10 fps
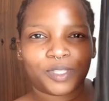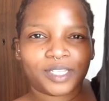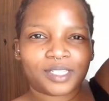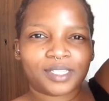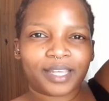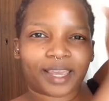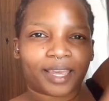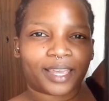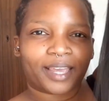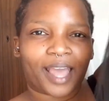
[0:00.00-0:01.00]
this is the
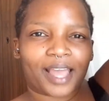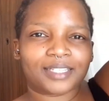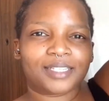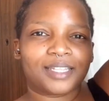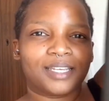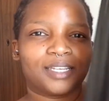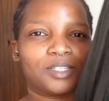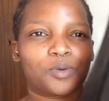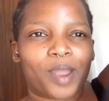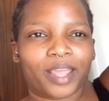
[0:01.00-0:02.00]
hair, guys.
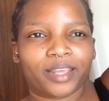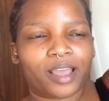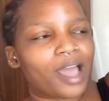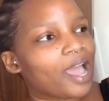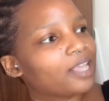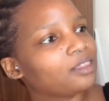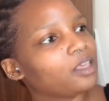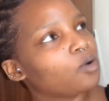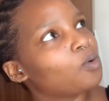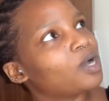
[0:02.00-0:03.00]
This right here, I
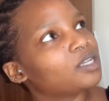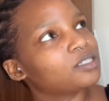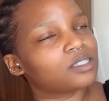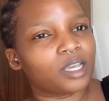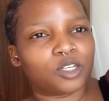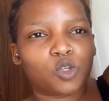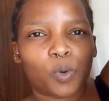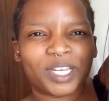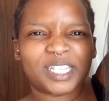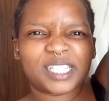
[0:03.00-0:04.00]
think was a
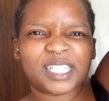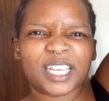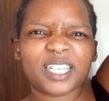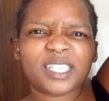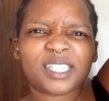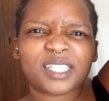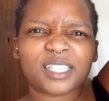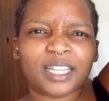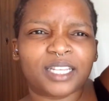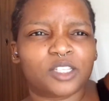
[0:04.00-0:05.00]
26.
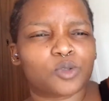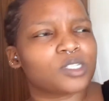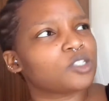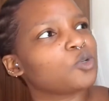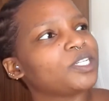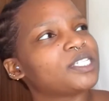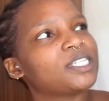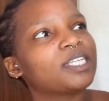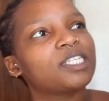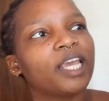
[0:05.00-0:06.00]
I think this was a
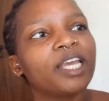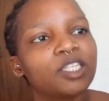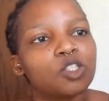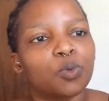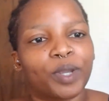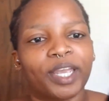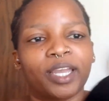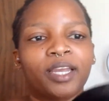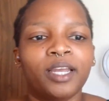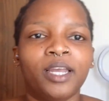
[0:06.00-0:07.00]
26 inch
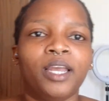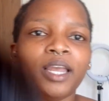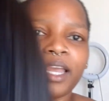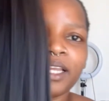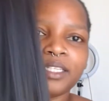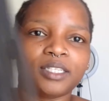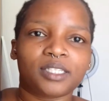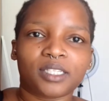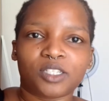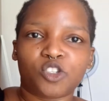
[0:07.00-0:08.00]
wig, and
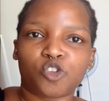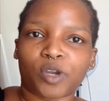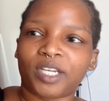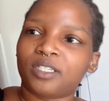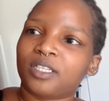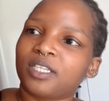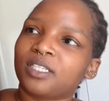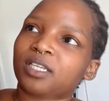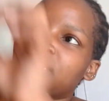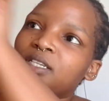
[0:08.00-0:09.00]
this is straight.
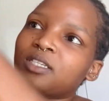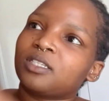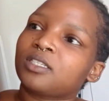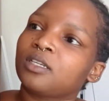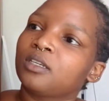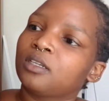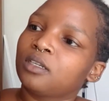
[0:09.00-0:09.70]
This is,